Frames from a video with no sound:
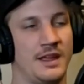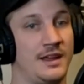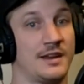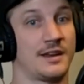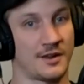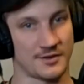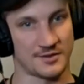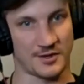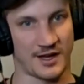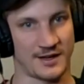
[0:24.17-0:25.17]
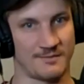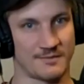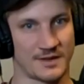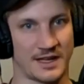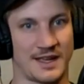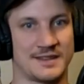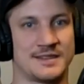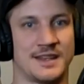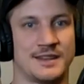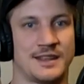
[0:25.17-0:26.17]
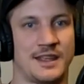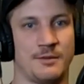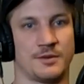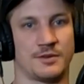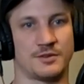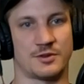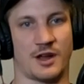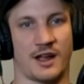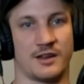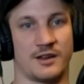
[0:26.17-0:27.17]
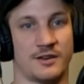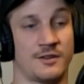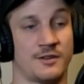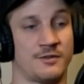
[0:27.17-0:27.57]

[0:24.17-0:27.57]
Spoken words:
I also got a headset to keep track of